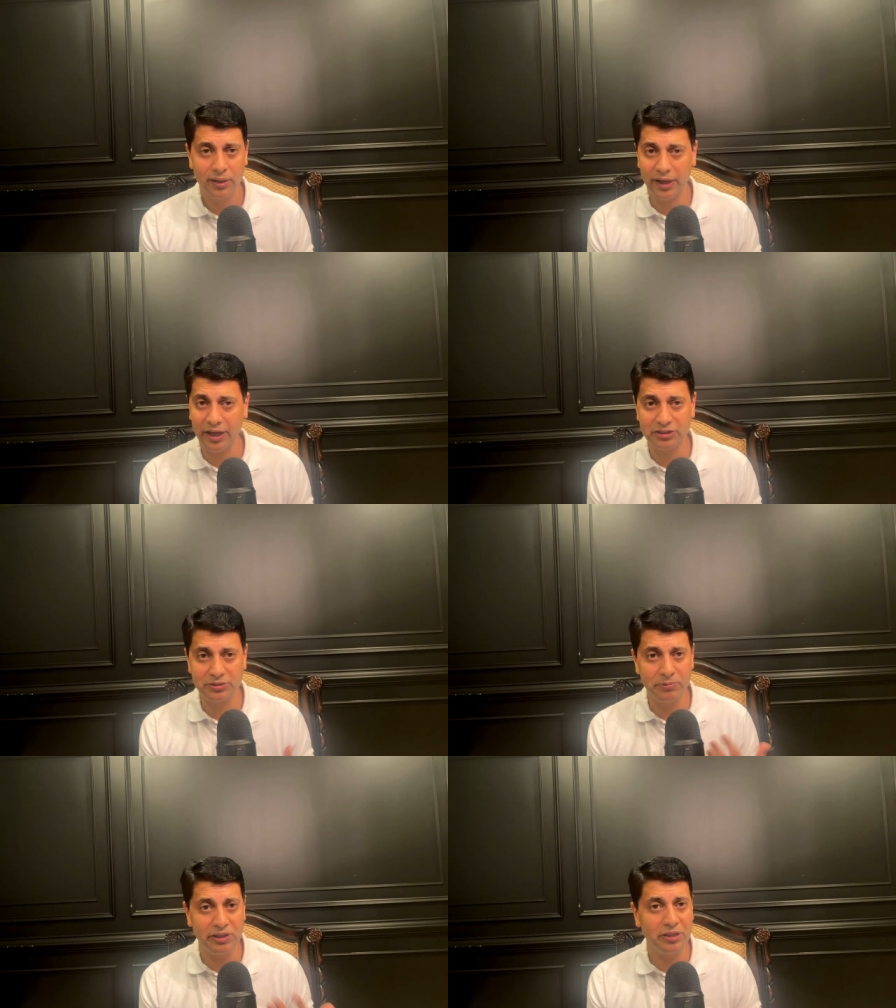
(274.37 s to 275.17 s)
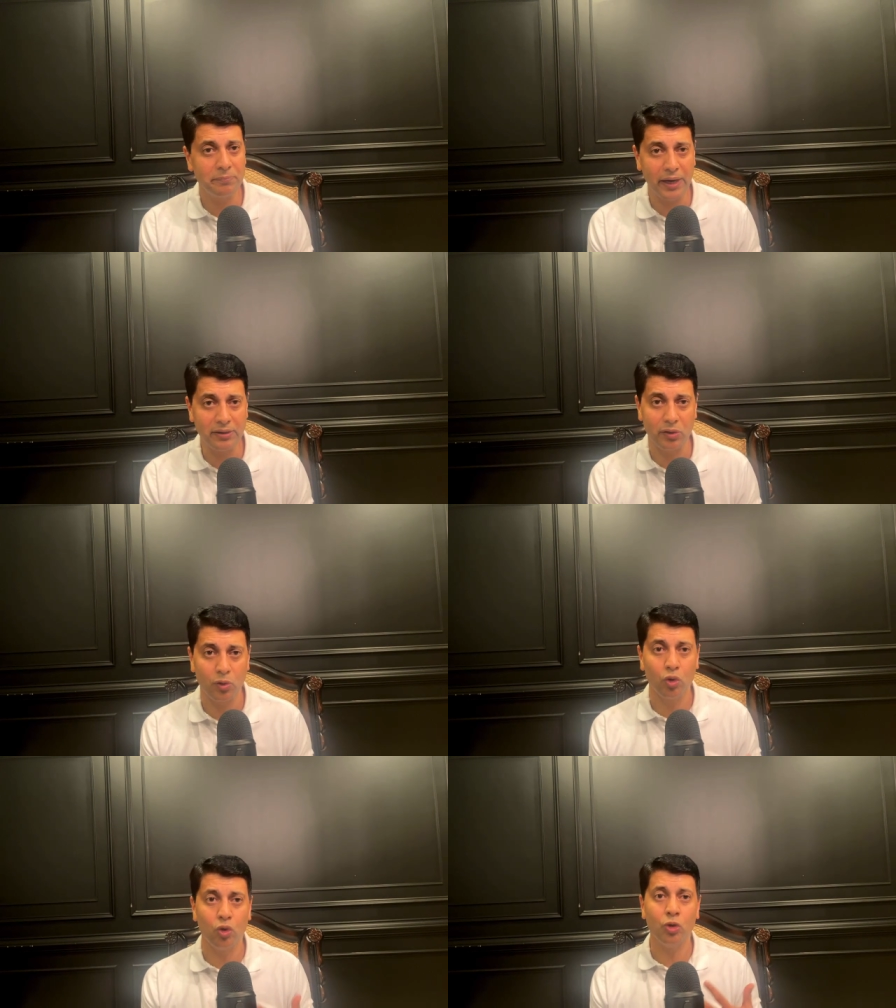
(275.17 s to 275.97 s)
has breathing
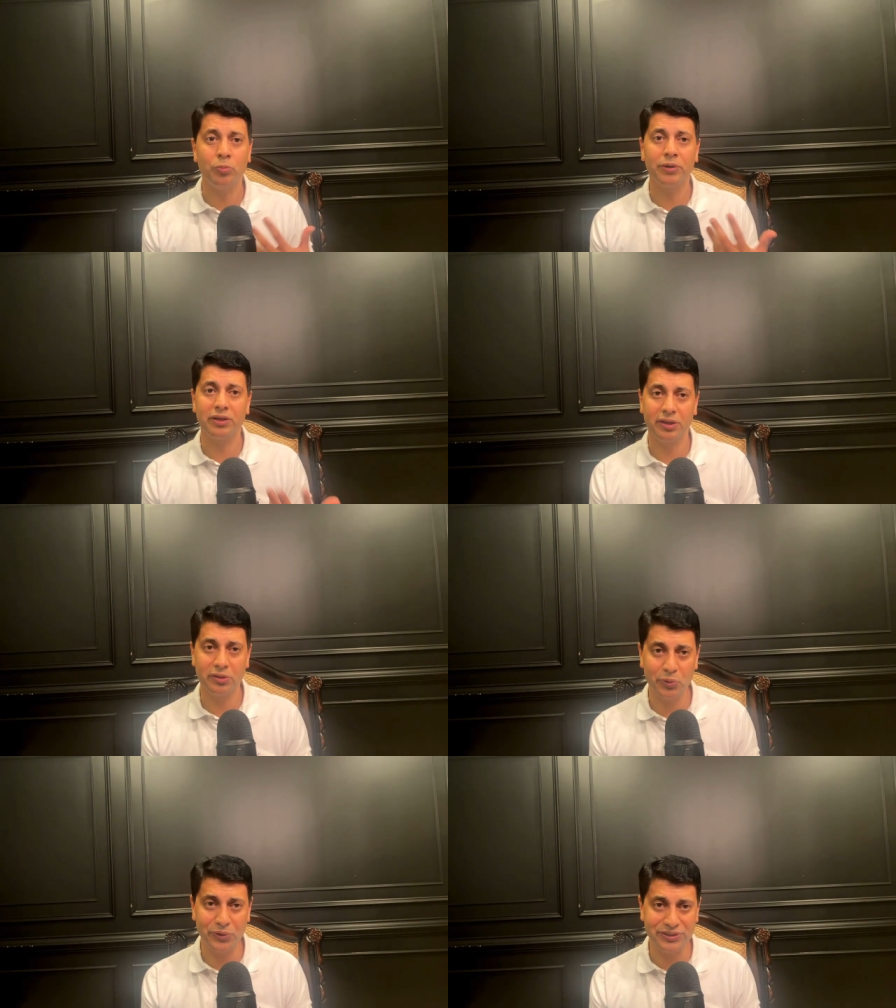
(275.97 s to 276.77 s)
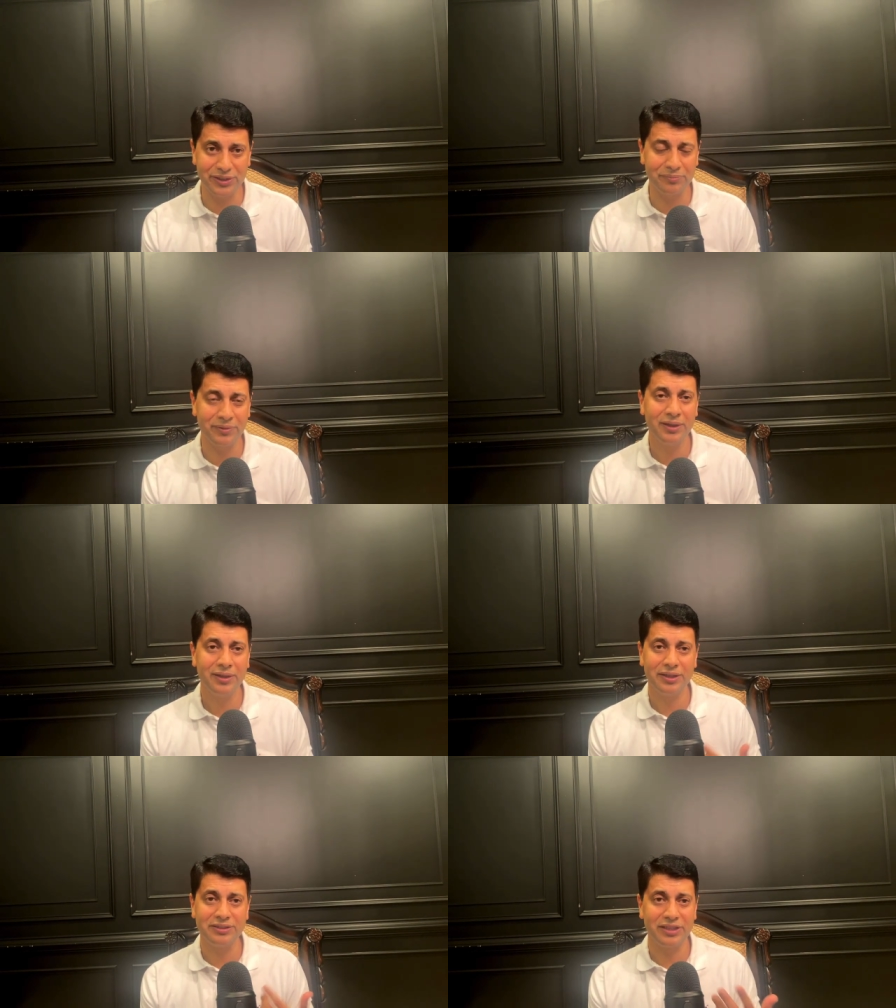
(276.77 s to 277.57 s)
pattern. Om in Hinduism
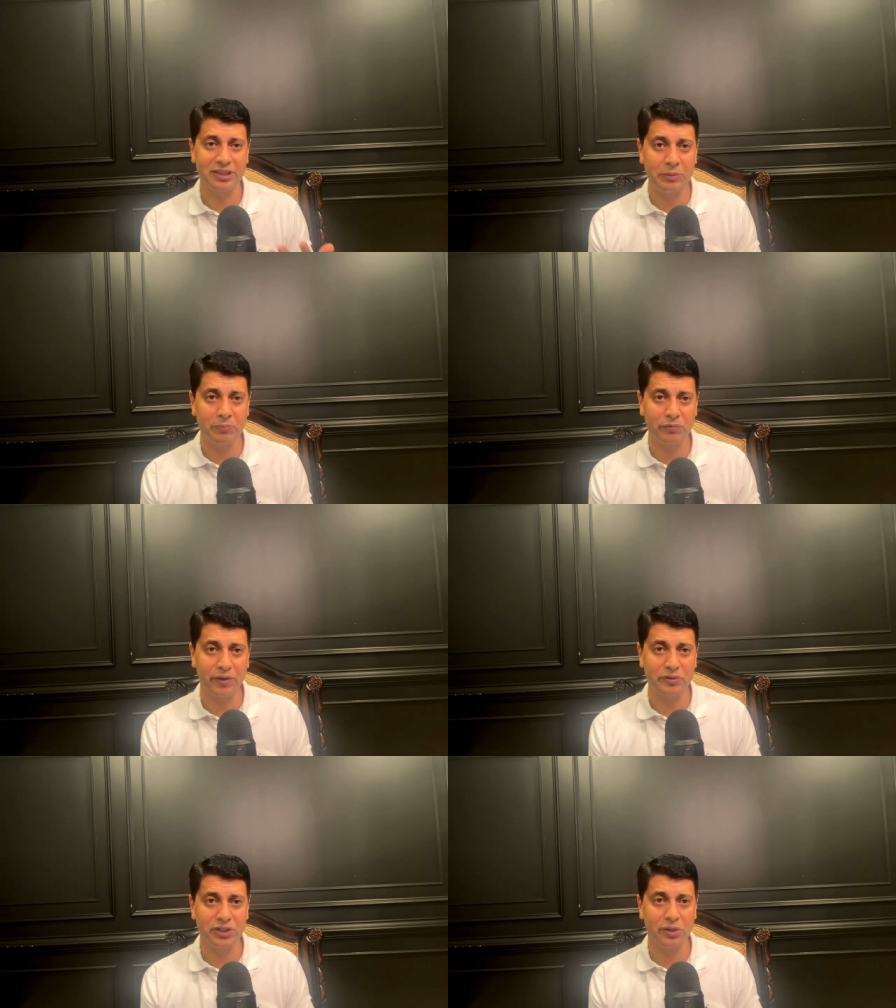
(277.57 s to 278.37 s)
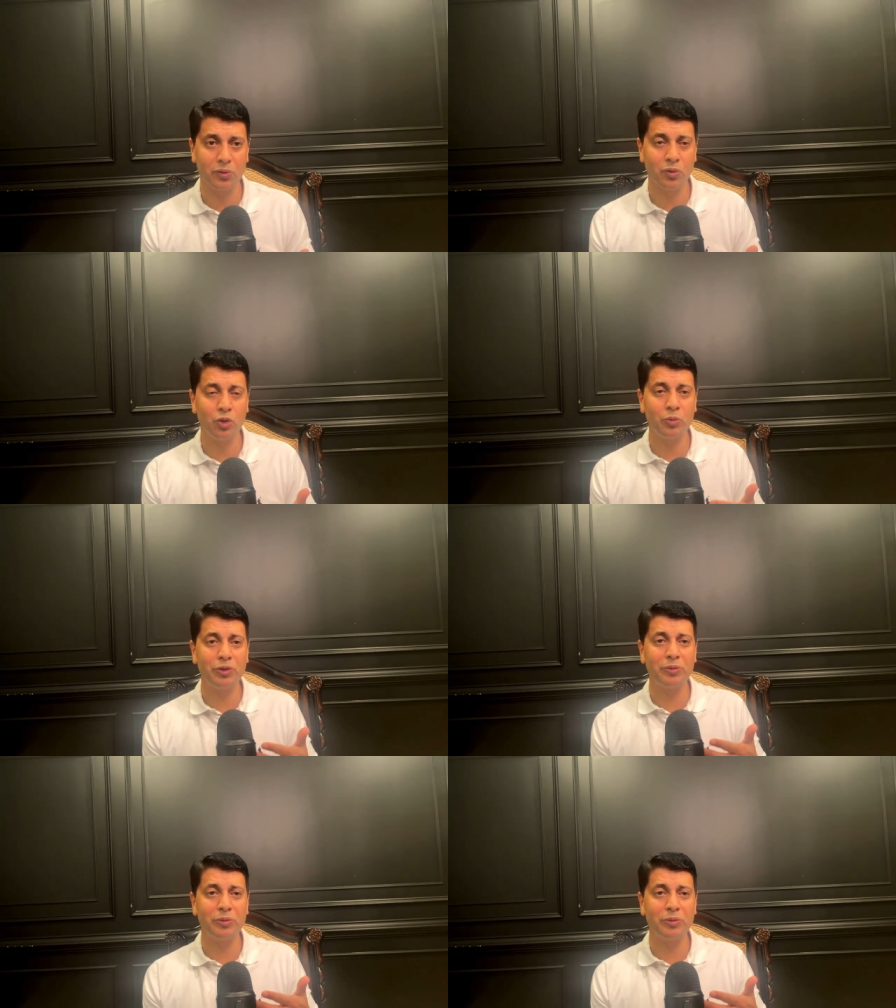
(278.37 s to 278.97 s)
is nothing but when you say Om,